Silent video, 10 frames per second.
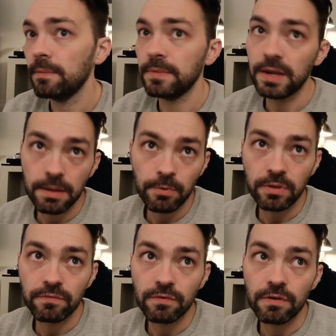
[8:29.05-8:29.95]
I'm getting up
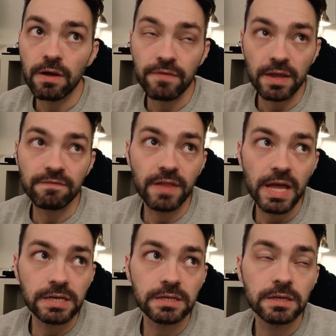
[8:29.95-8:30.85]
early for a fucking
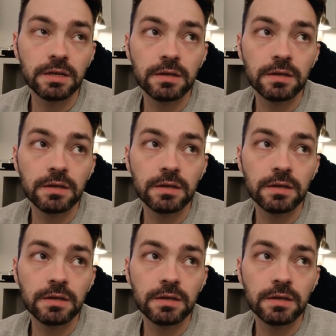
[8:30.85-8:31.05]
flight.